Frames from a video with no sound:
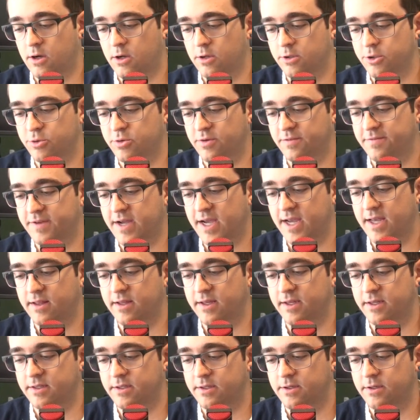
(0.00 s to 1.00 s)

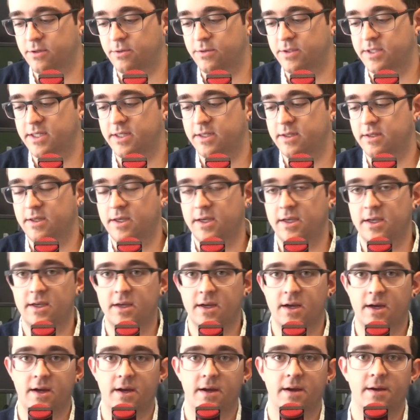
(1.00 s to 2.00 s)
Ultraviolet, who did
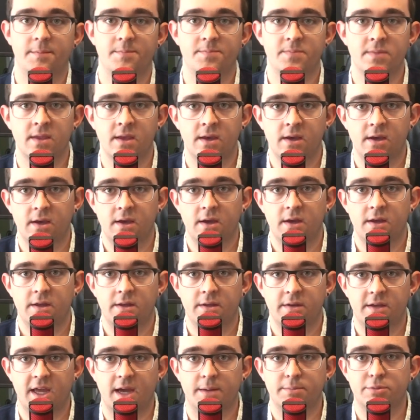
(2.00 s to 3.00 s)
the uh,
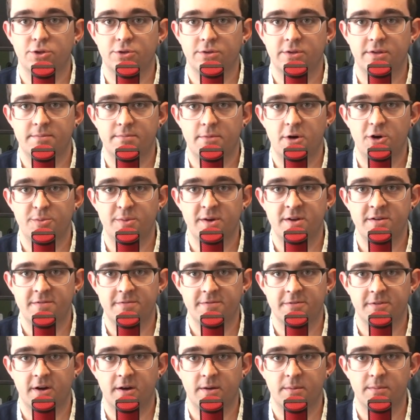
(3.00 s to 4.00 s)
captured the moment
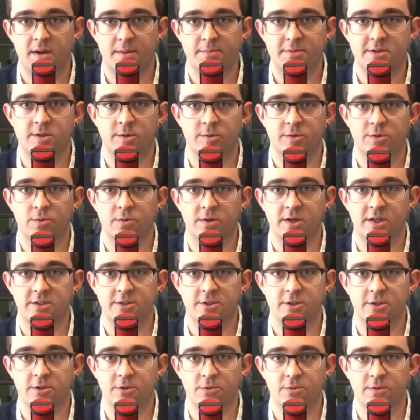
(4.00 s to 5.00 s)
from episode
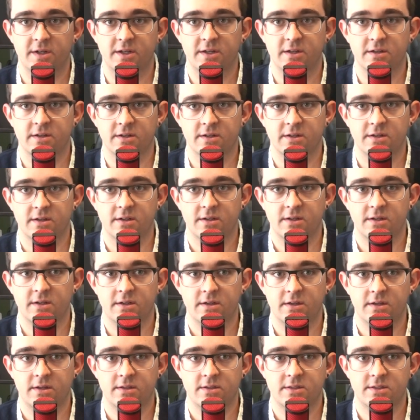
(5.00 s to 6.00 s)
22 when
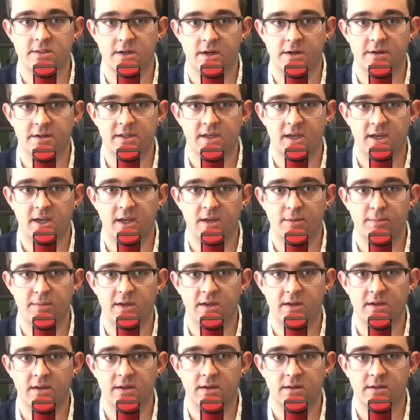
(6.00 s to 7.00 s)
Sonic,
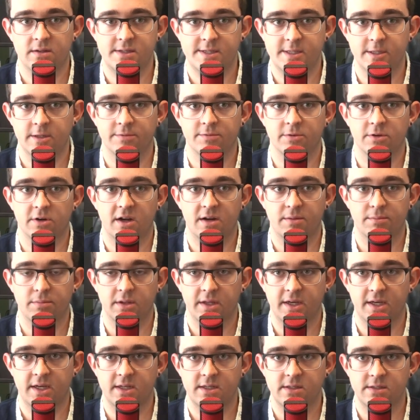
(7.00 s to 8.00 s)
Amy, Silver, and
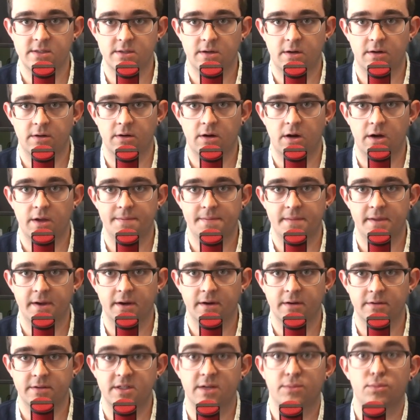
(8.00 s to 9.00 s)
Blaze are on
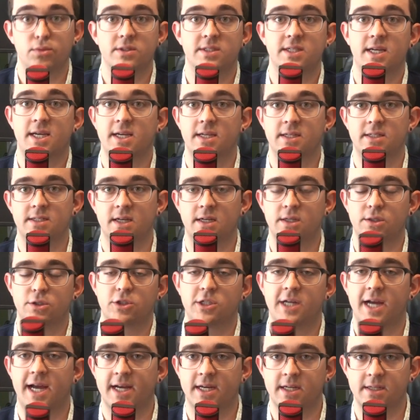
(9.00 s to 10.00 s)
their double date, and
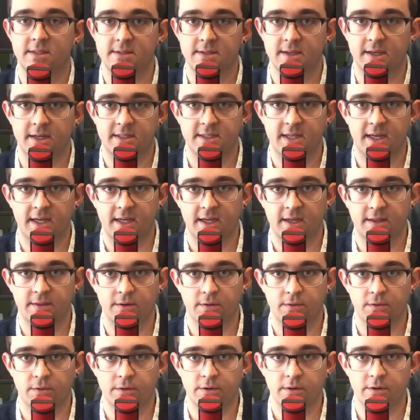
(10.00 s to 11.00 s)
Jack is like taking
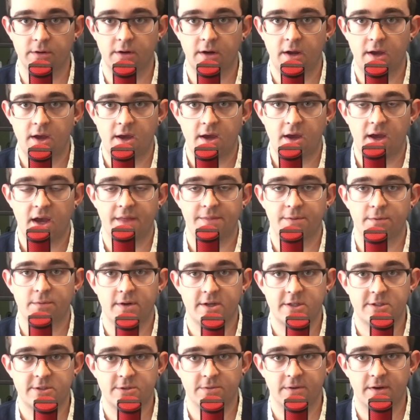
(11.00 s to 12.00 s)
their order at the
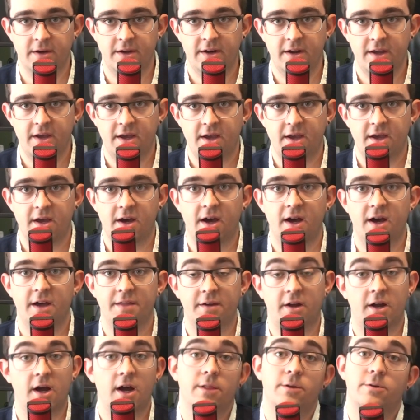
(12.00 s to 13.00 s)
restaurant. Uh,
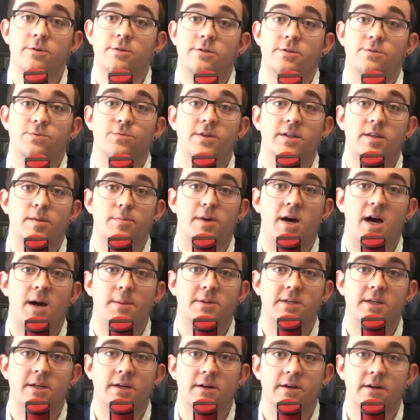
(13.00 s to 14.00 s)
the colors really
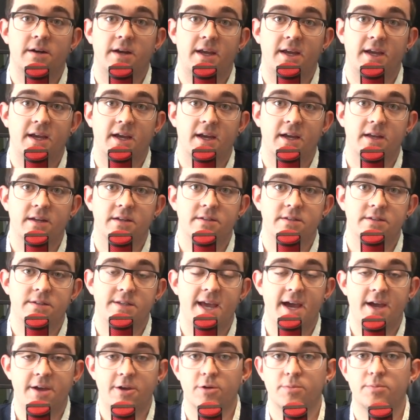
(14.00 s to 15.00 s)
popped here, and
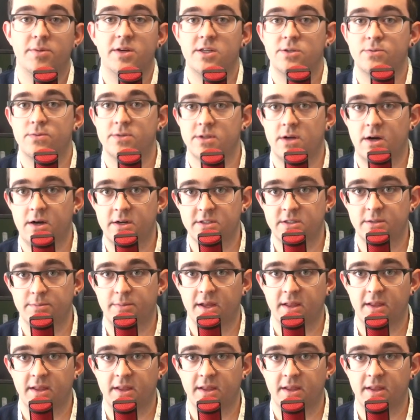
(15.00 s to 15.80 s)
yeah, your piece was awesome.